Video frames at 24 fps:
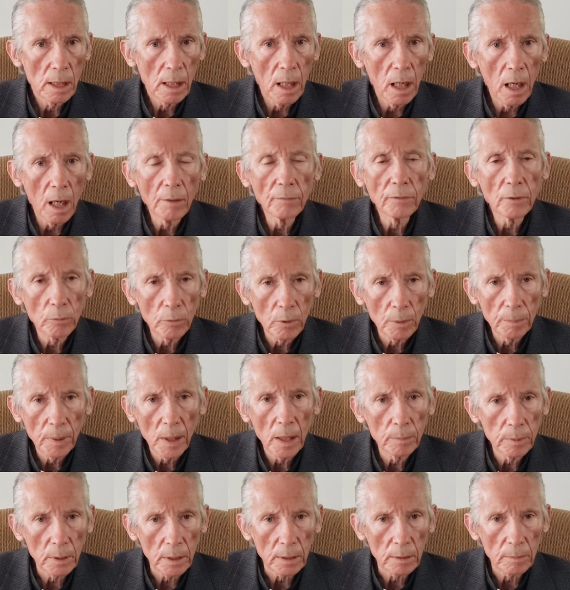of a
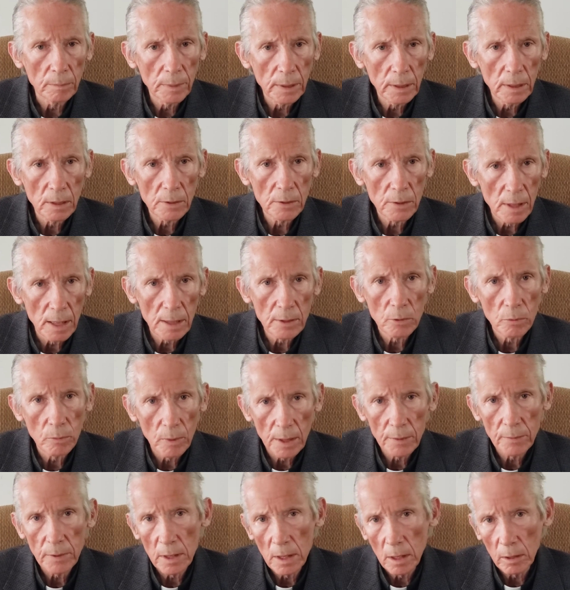republic, because that's
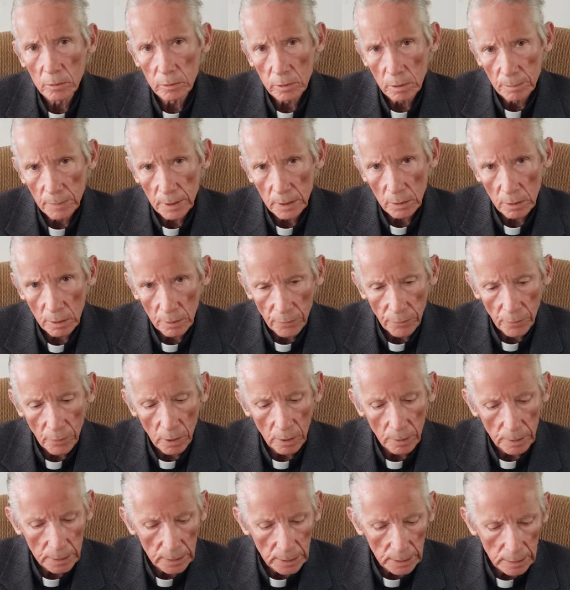where the ultimate
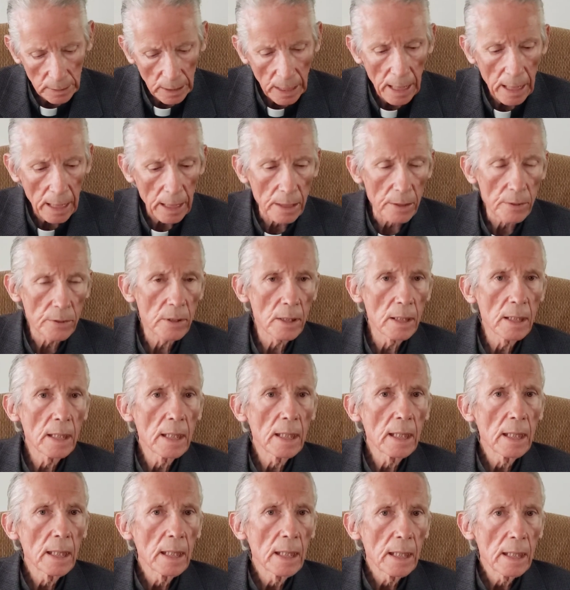authority lies.
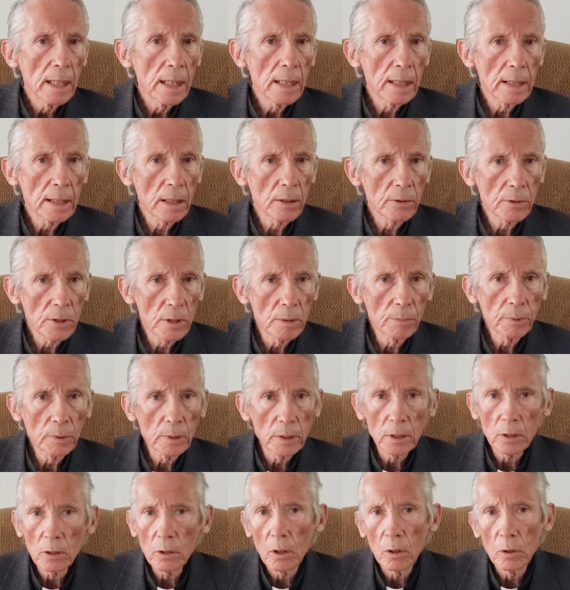And I'll simply
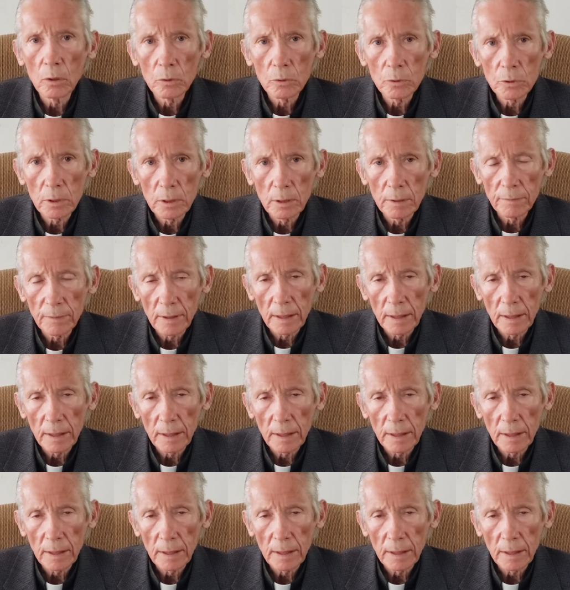close, if